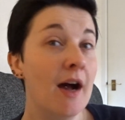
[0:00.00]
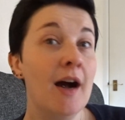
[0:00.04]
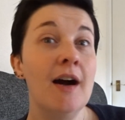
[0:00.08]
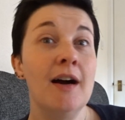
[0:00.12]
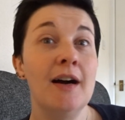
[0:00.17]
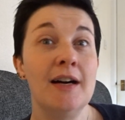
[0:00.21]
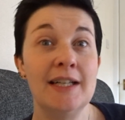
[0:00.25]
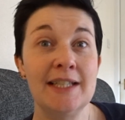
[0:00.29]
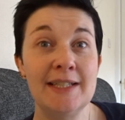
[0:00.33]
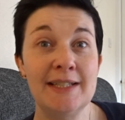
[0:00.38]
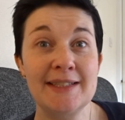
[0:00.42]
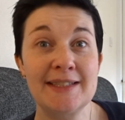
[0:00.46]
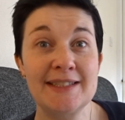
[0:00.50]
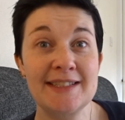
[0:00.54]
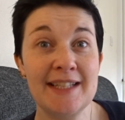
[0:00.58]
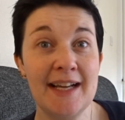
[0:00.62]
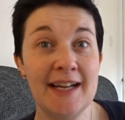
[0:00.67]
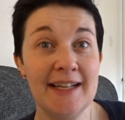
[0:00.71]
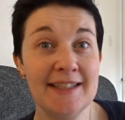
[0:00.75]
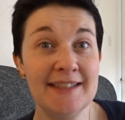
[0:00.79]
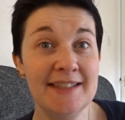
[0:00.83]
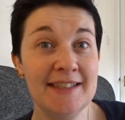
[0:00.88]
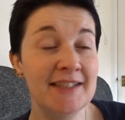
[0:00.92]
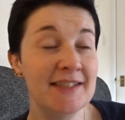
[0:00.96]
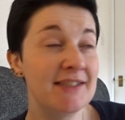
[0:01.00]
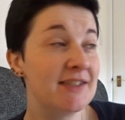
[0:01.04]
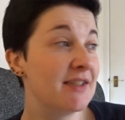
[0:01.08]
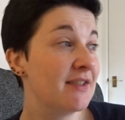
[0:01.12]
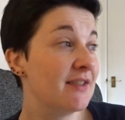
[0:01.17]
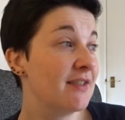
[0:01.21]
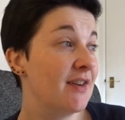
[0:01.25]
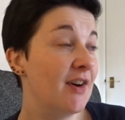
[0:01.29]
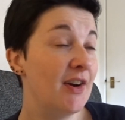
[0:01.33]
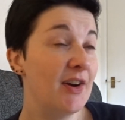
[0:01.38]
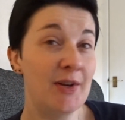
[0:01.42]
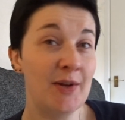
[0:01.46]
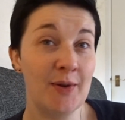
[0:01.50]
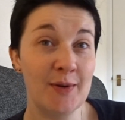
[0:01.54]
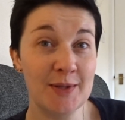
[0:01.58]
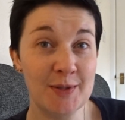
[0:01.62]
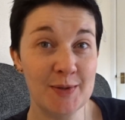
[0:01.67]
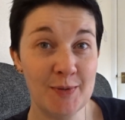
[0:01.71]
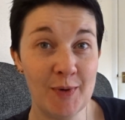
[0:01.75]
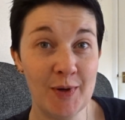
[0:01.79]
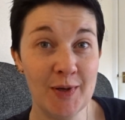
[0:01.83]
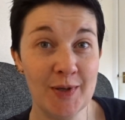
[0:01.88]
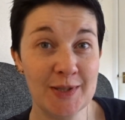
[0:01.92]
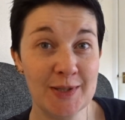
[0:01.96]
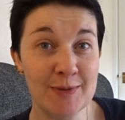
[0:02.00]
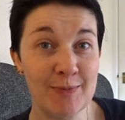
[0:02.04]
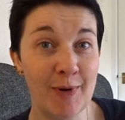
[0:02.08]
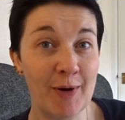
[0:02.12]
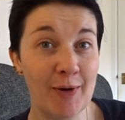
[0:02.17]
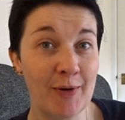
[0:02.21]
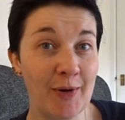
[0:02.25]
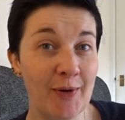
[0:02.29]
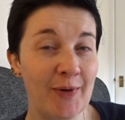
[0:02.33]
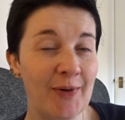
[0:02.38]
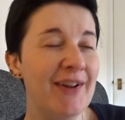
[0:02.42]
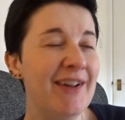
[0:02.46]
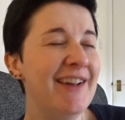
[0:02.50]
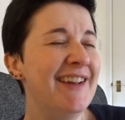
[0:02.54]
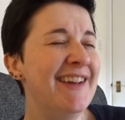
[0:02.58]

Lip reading: Are you excited? Are you going to work tomorrow?